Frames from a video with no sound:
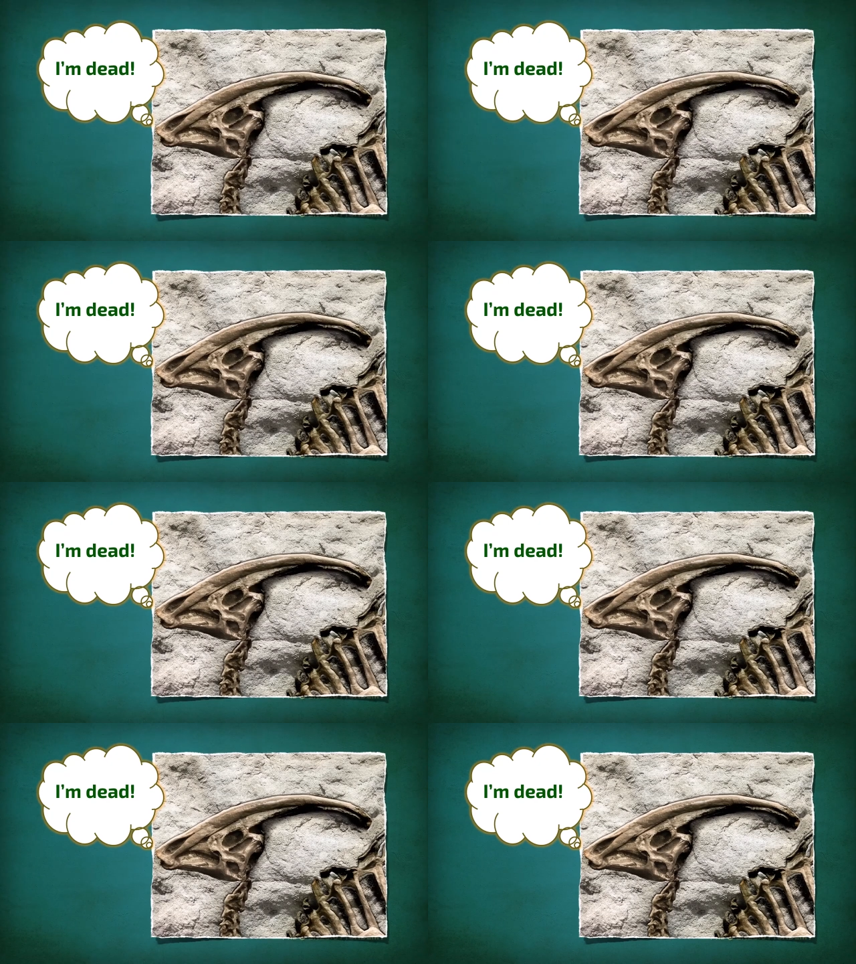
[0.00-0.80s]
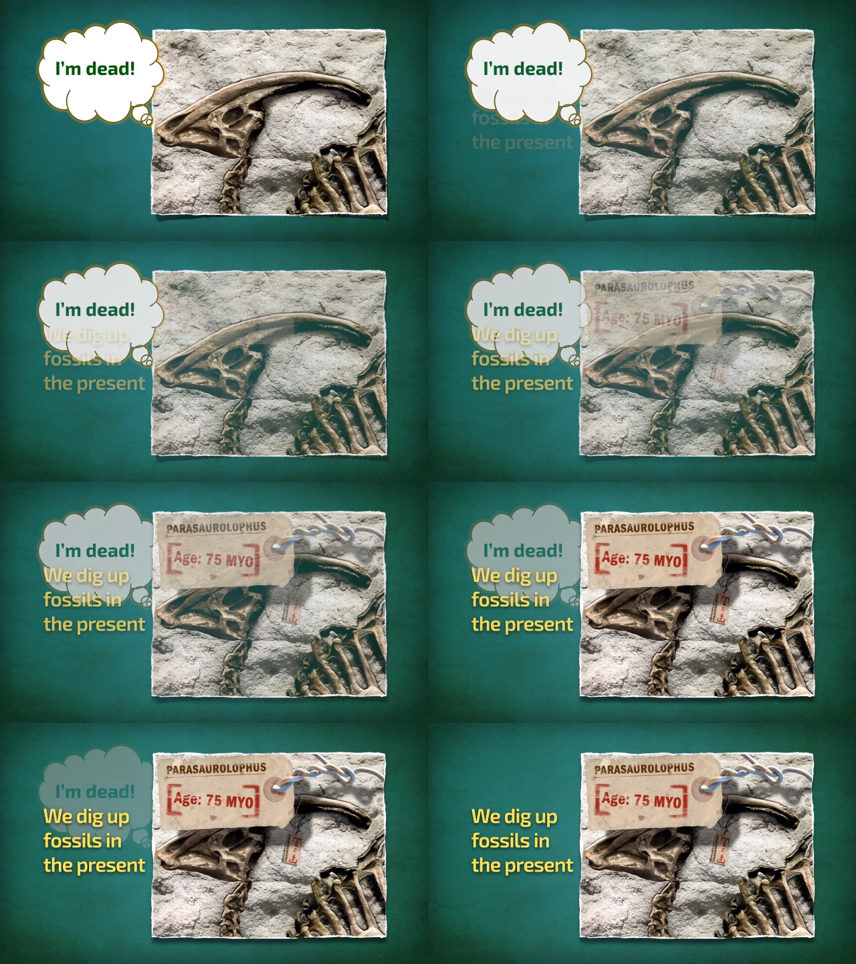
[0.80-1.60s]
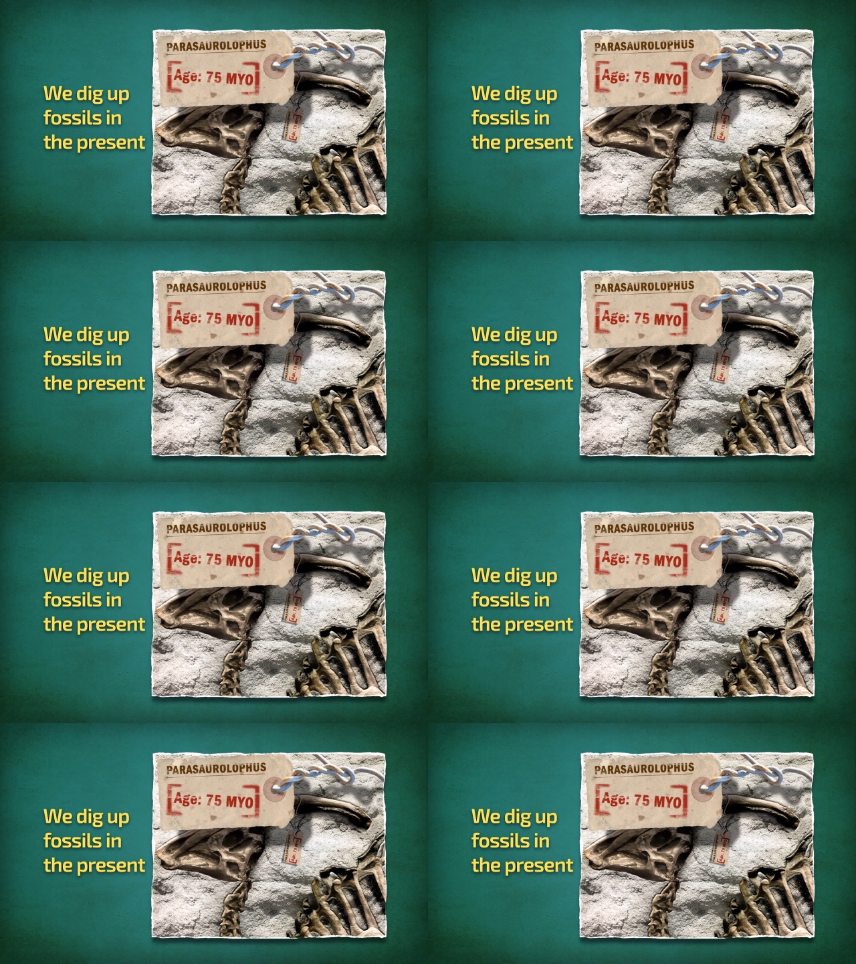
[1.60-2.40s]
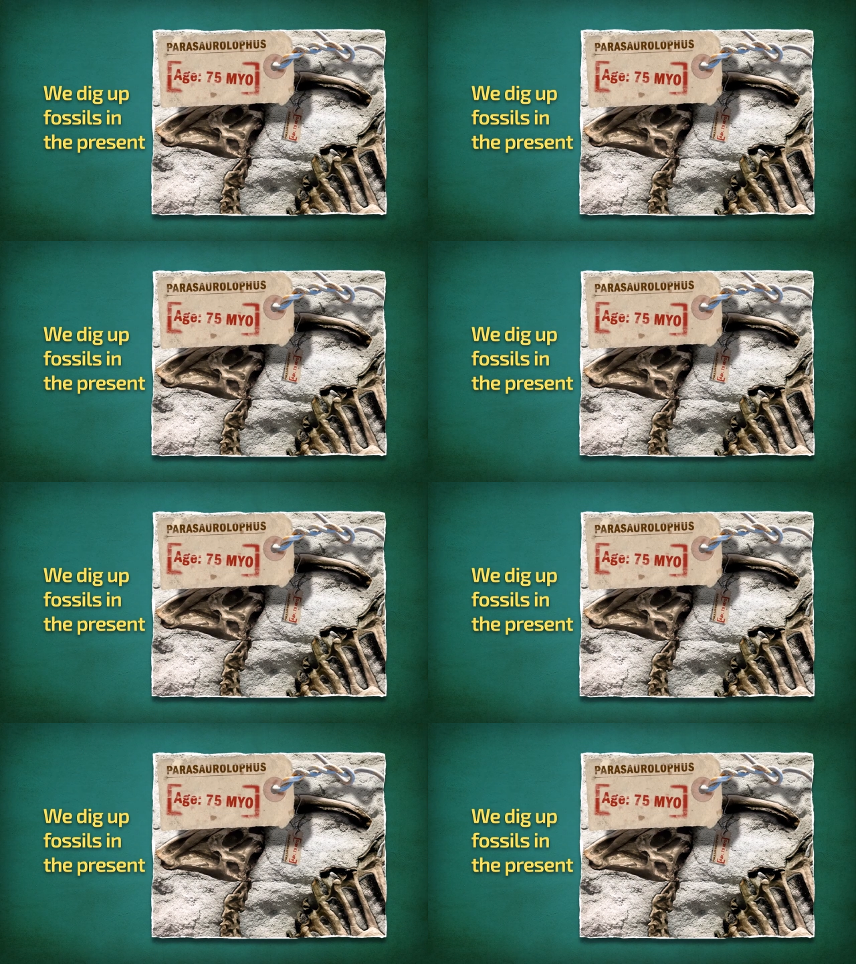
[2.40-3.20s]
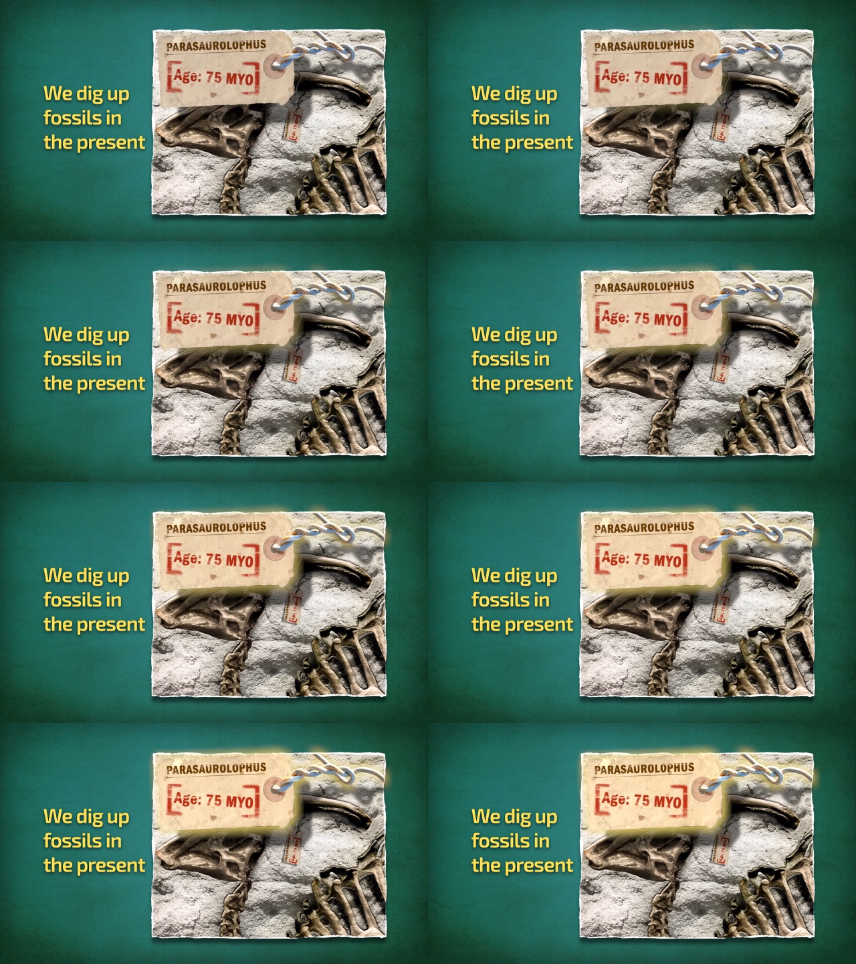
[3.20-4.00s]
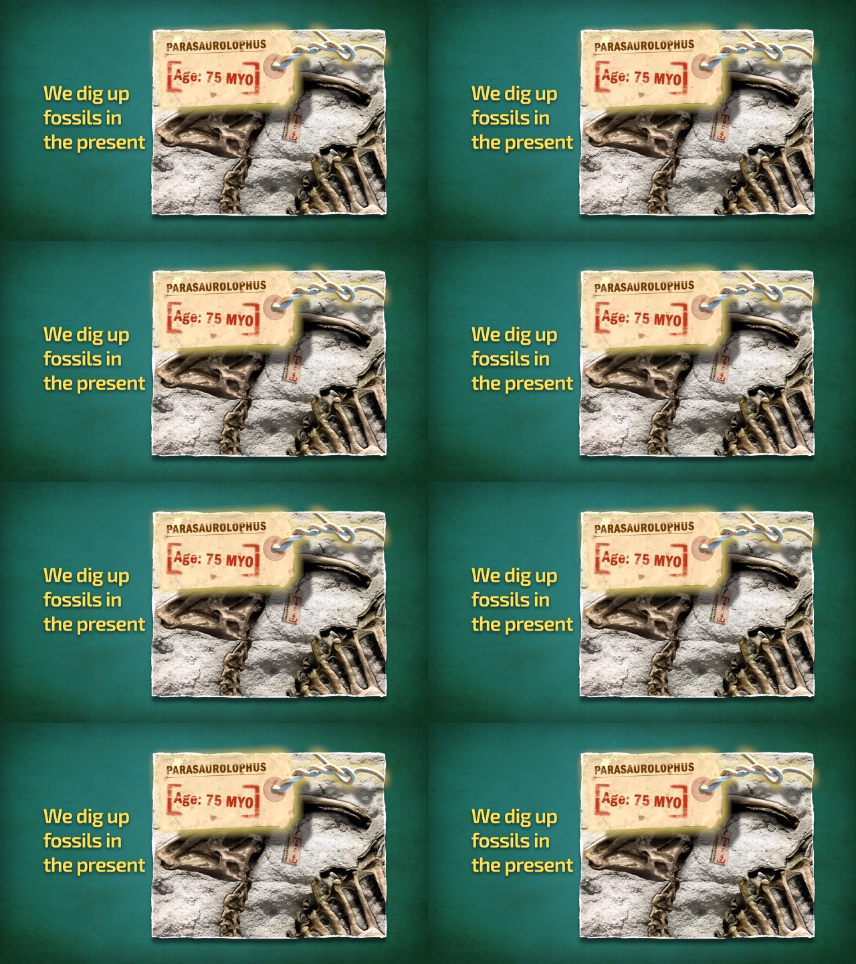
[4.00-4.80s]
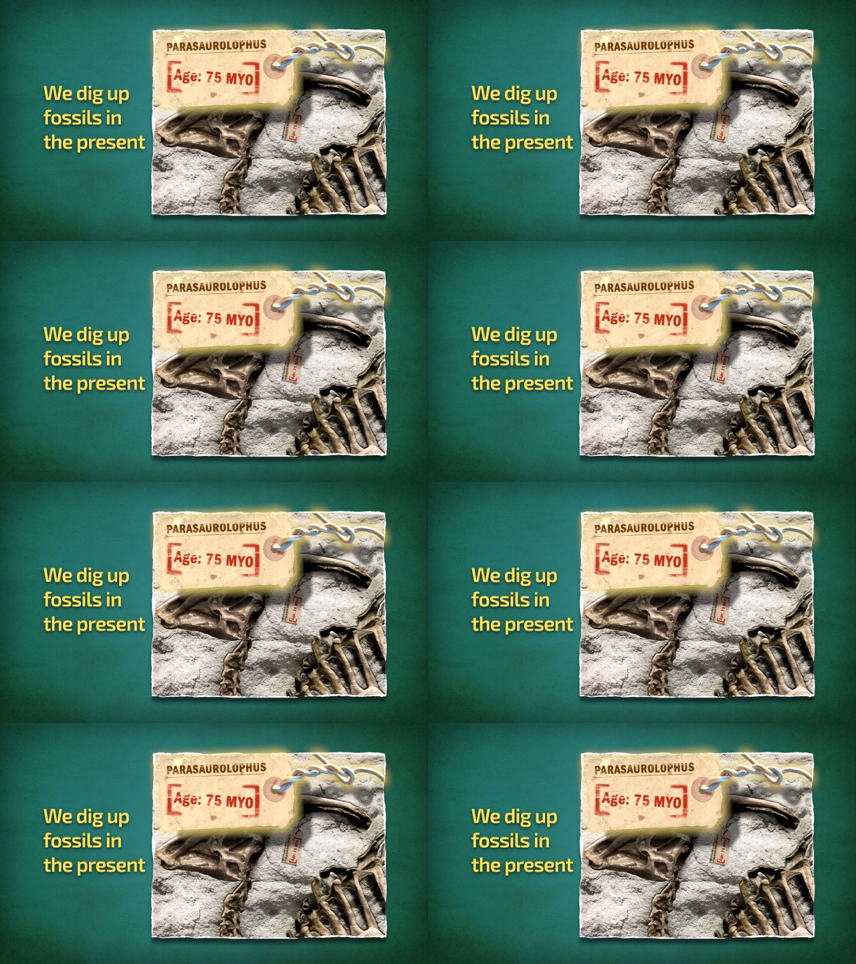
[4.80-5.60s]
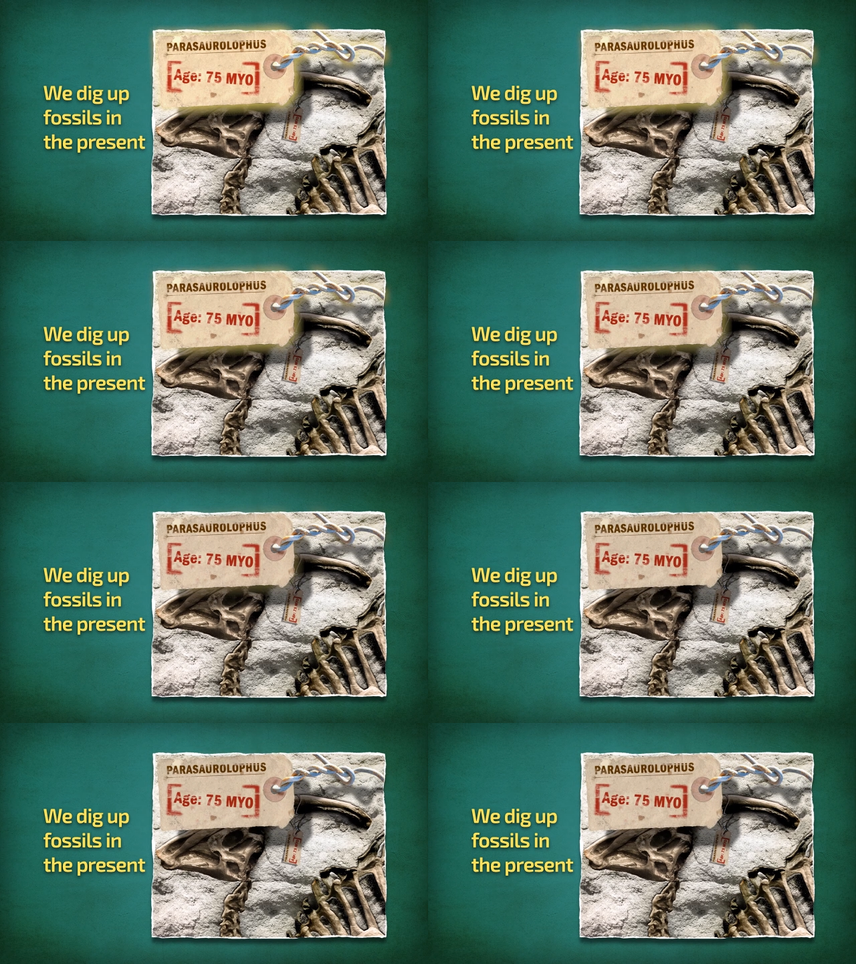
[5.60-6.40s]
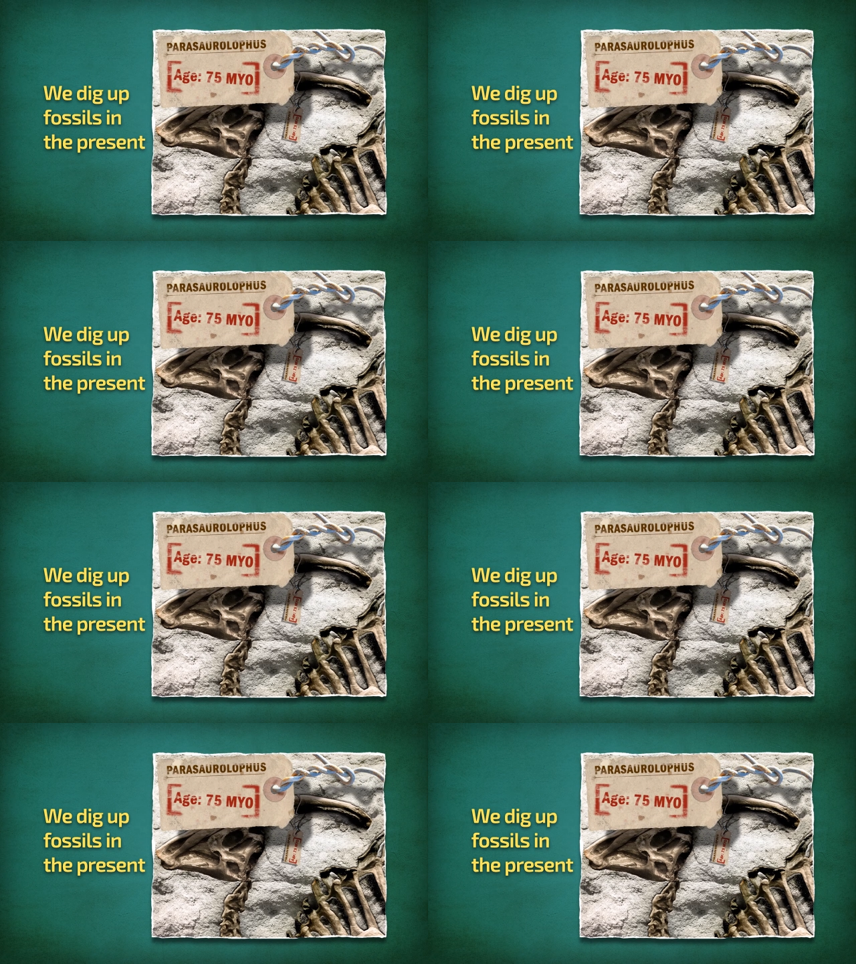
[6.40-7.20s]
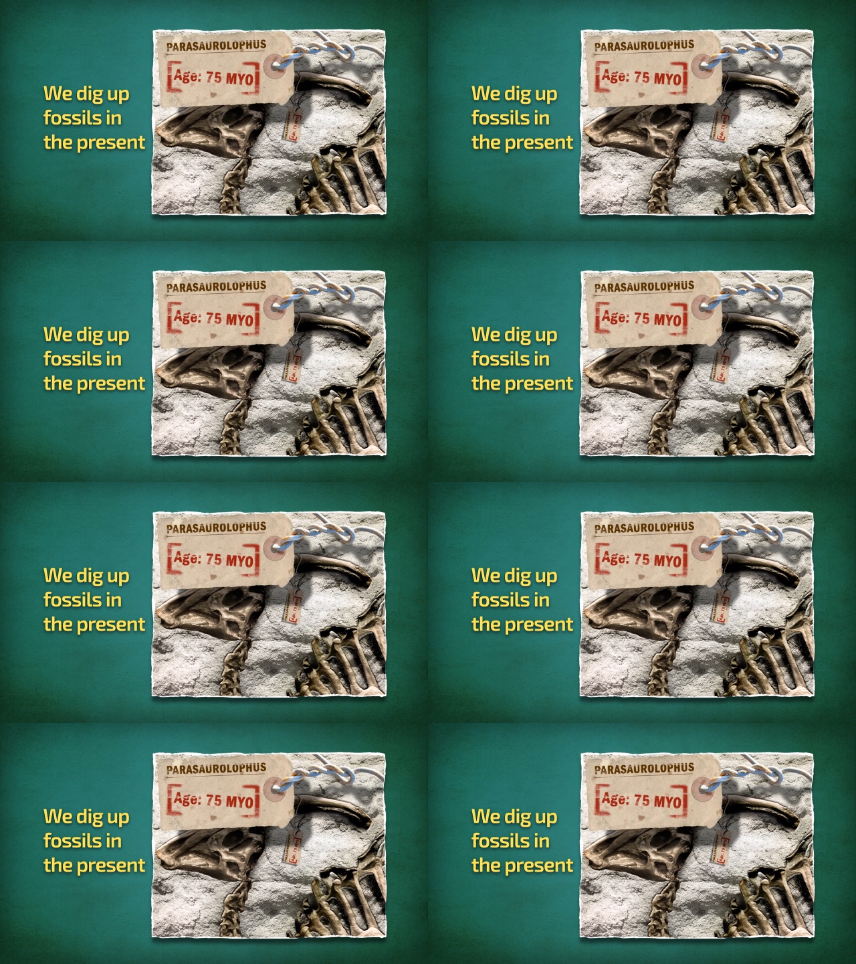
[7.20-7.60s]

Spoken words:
(no speaker visible)